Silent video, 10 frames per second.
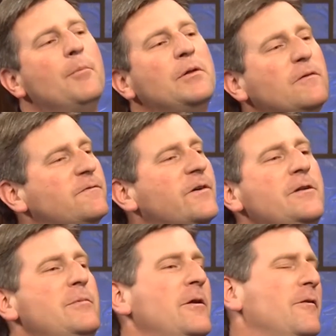But the
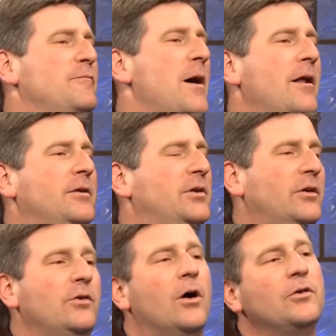fundamentals of
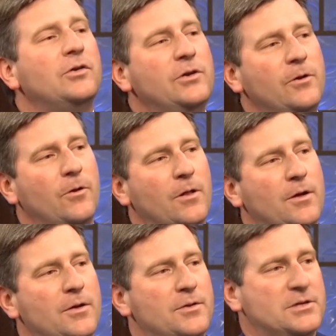politics are still
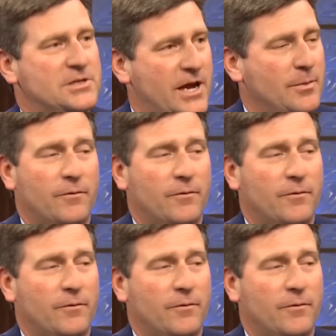the same.